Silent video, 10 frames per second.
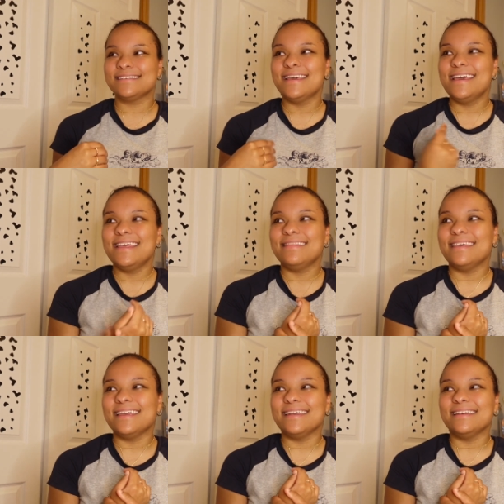
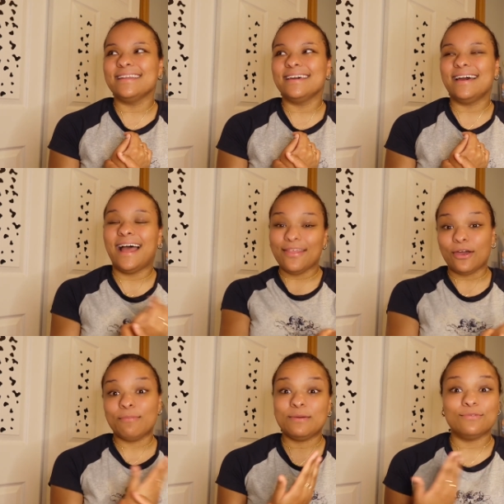then I
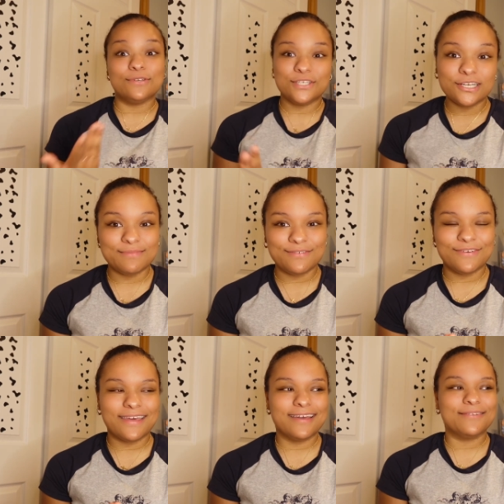thought people would judge me for
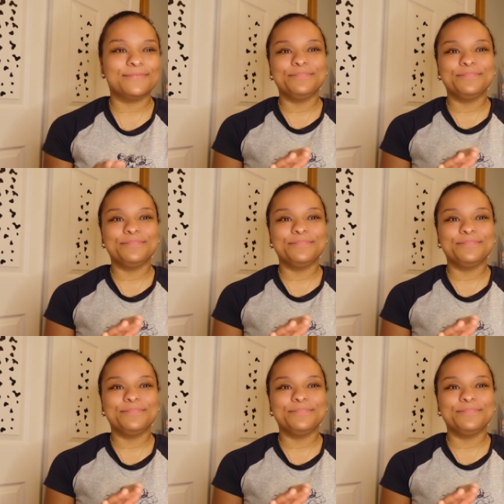that.